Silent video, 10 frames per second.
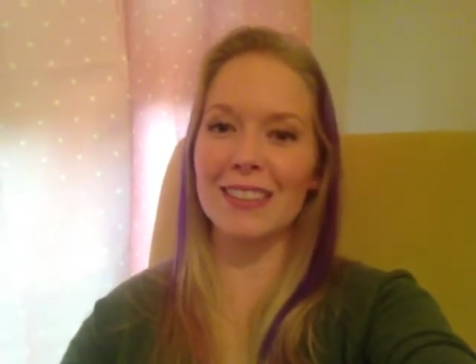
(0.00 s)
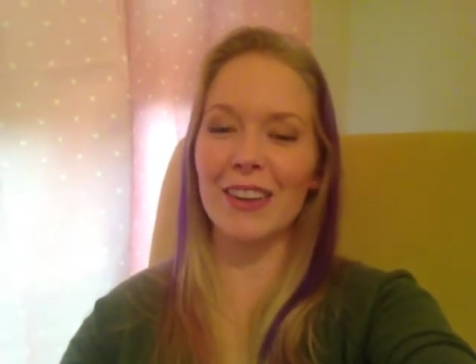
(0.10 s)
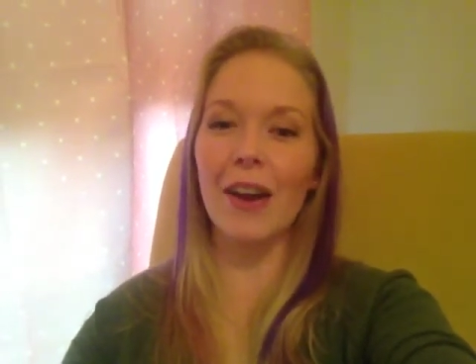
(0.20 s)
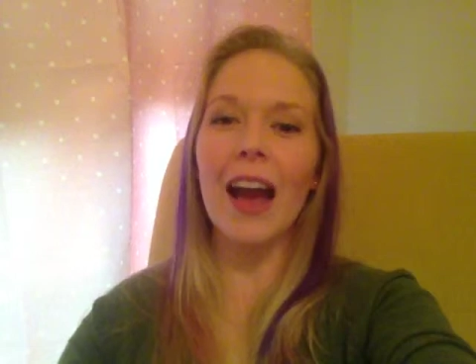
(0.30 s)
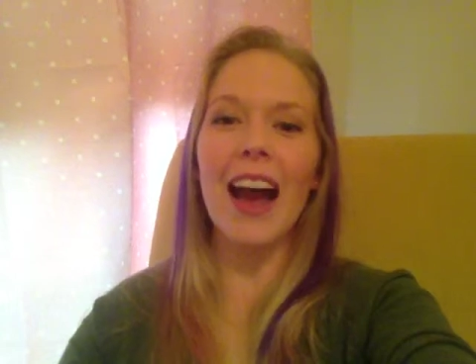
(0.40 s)

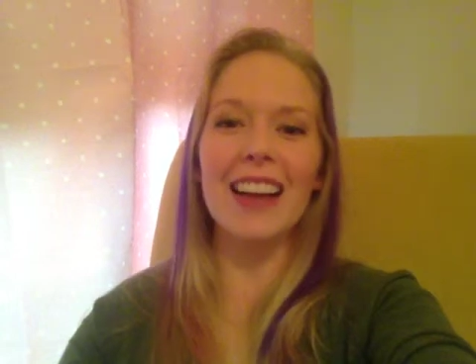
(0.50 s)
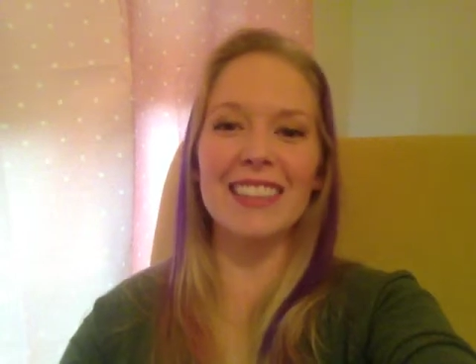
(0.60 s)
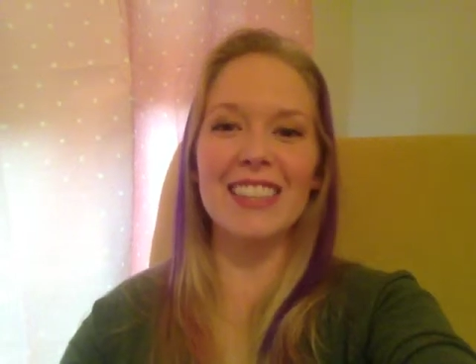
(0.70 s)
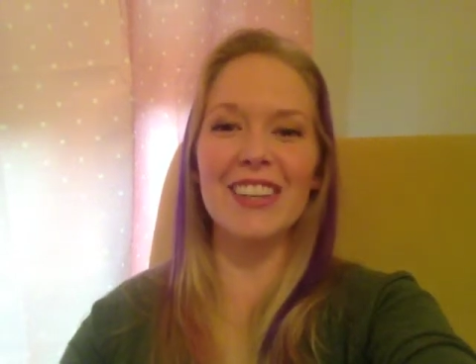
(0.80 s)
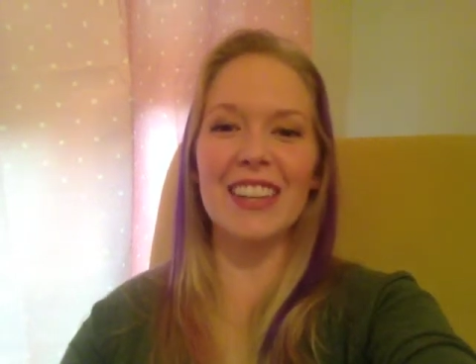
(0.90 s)
So I'll
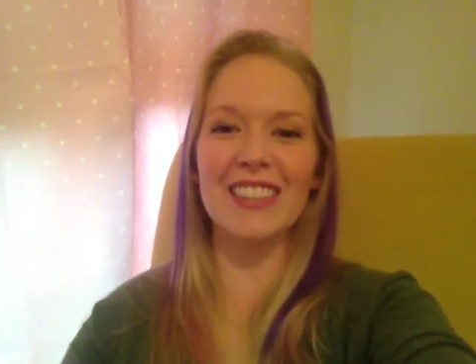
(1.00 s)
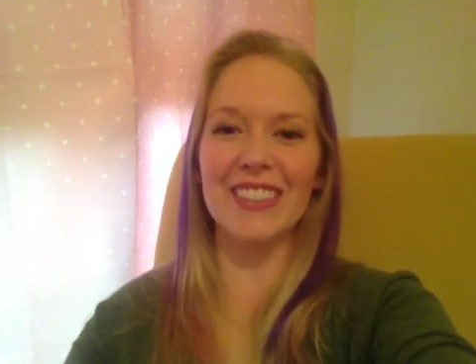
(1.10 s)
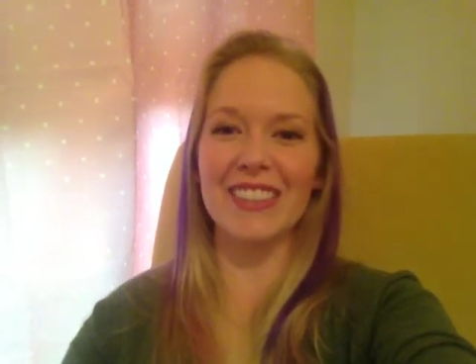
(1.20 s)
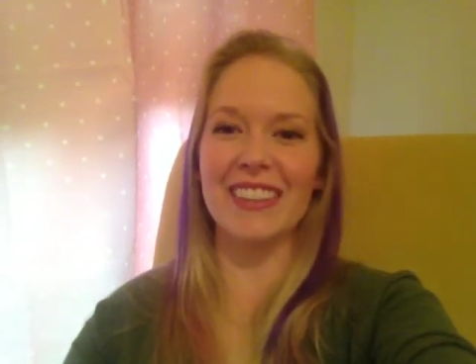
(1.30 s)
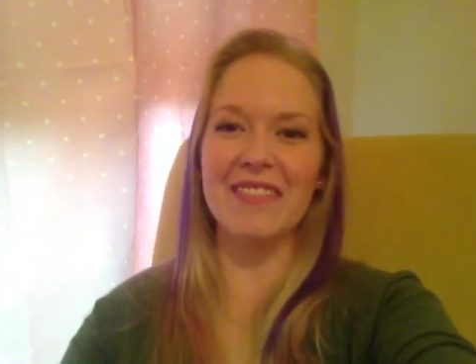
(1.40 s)
see you guys
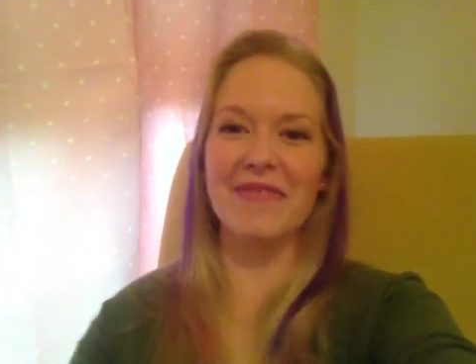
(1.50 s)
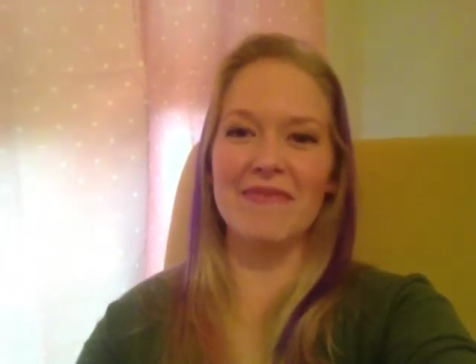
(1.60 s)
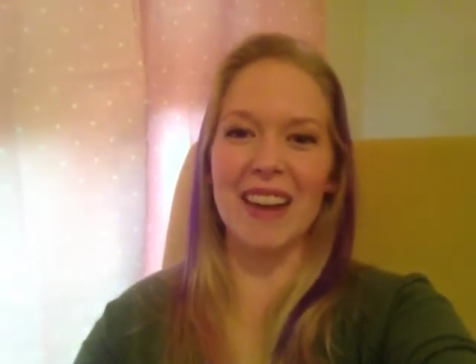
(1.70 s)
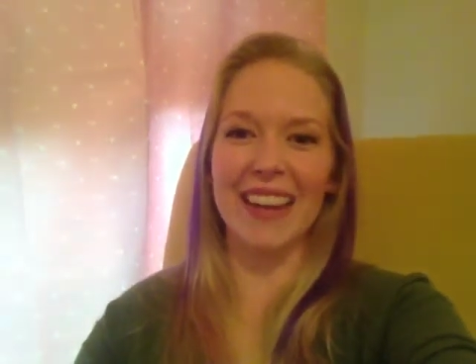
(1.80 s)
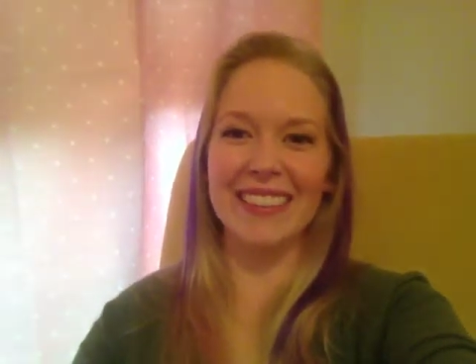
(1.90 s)
soon.
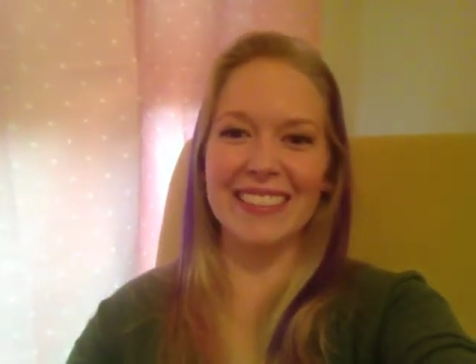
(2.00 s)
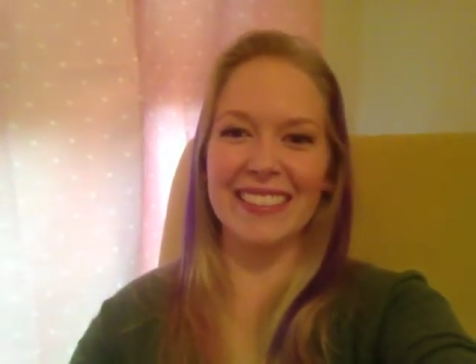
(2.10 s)
Bye.